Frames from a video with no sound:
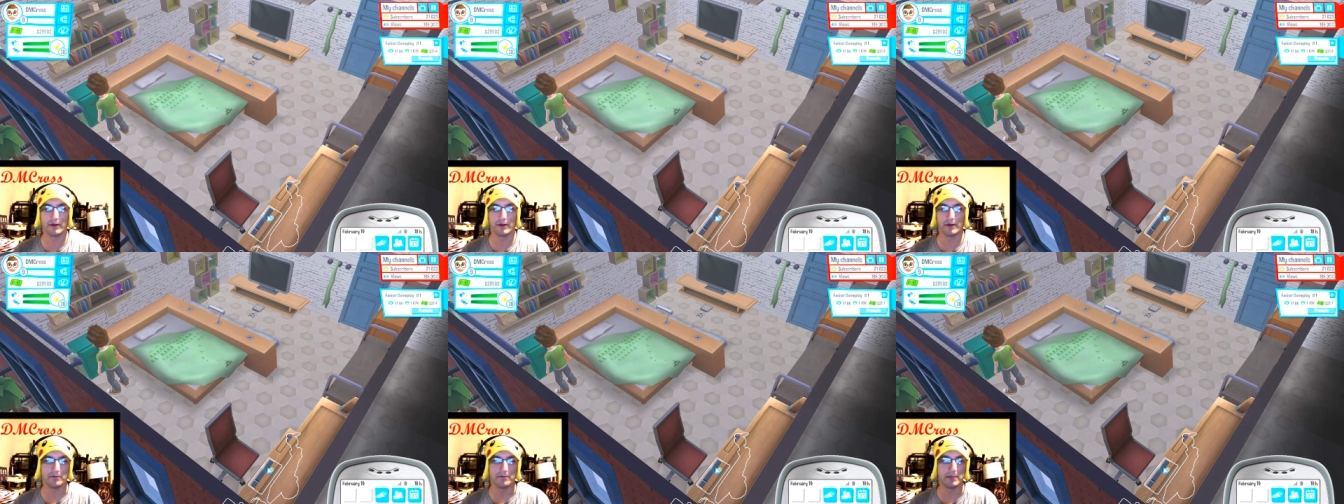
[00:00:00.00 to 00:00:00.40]

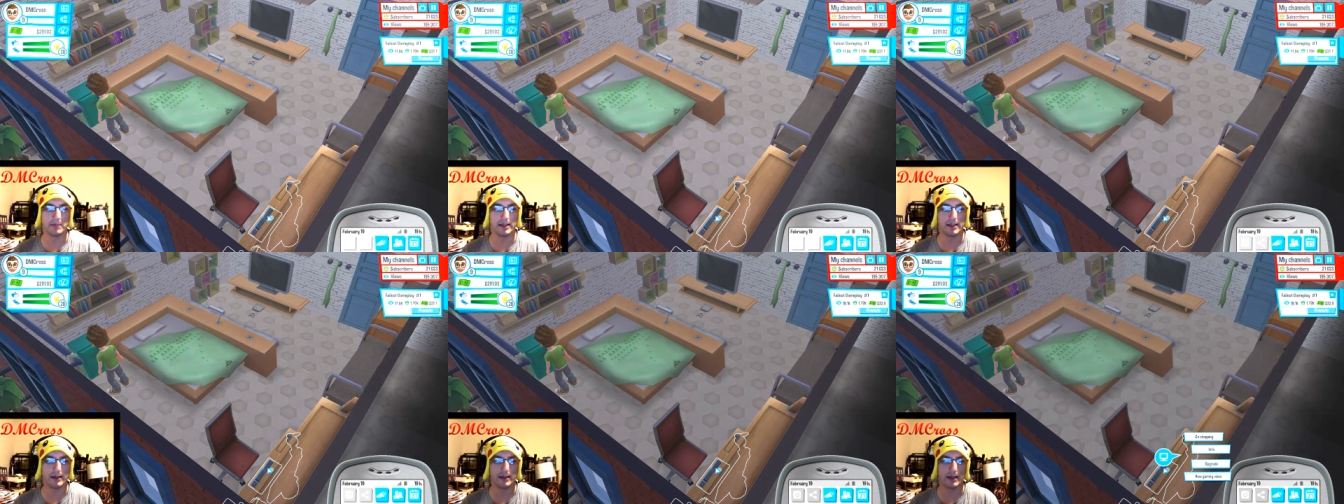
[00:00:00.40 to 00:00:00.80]
of
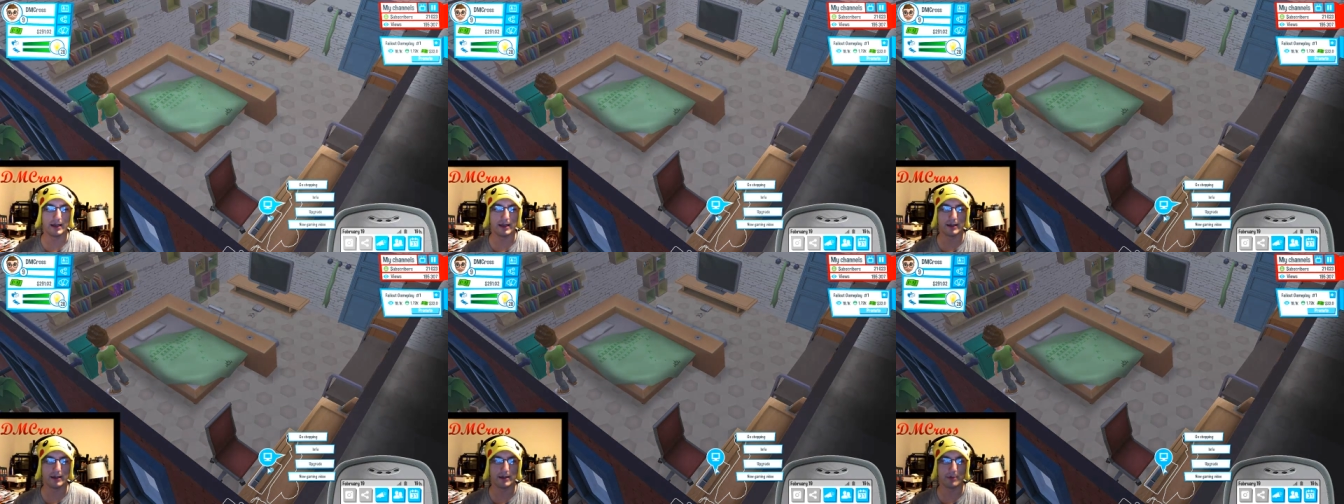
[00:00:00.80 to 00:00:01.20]
me and
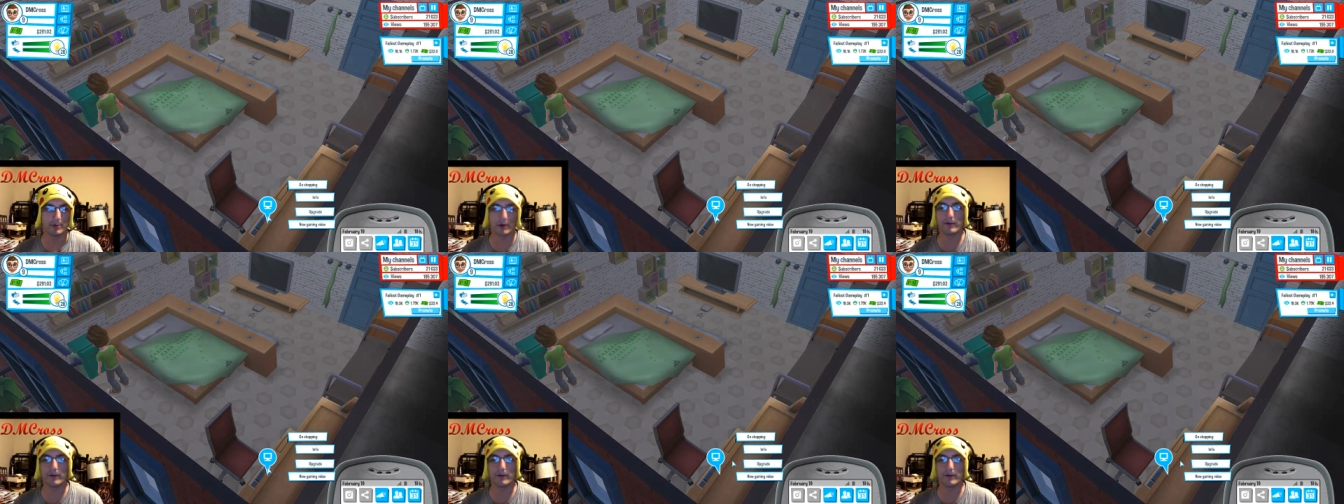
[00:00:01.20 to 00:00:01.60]
uh, my
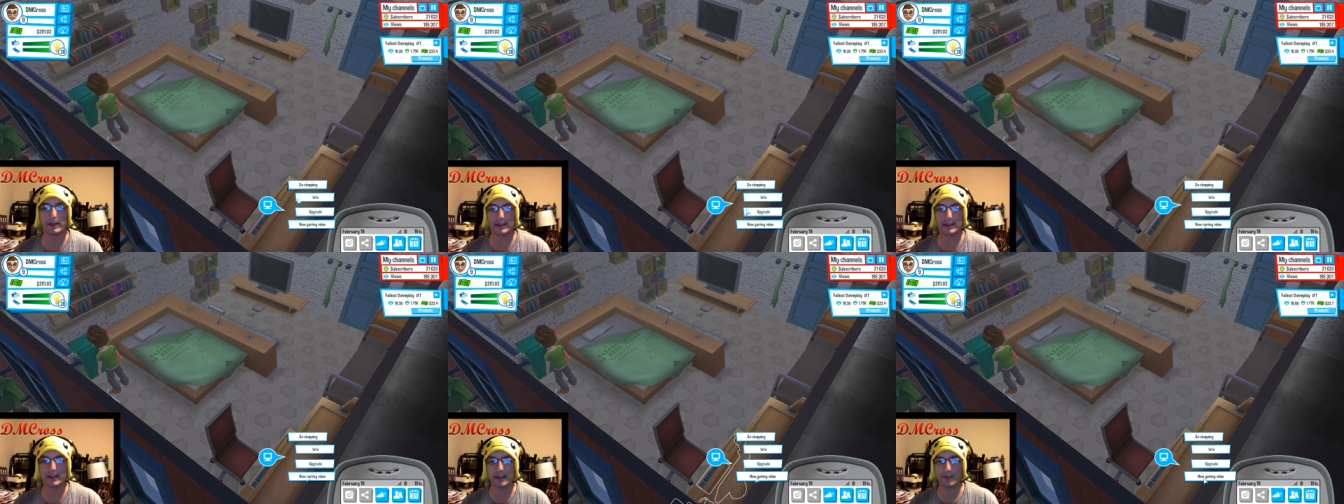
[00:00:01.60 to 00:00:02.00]
girlfriend at the
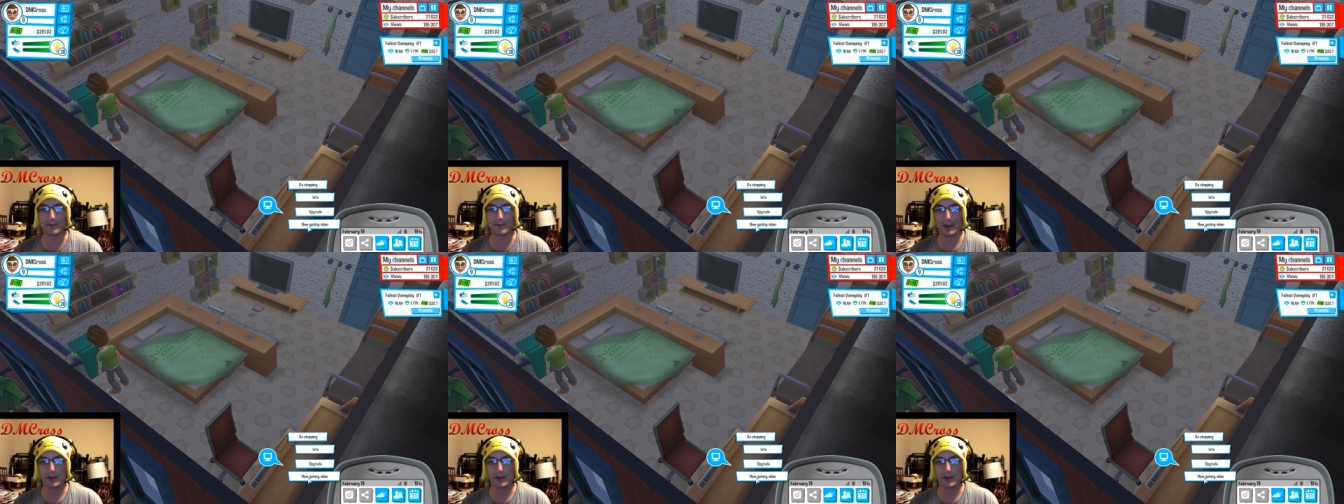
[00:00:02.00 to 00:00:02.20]
time,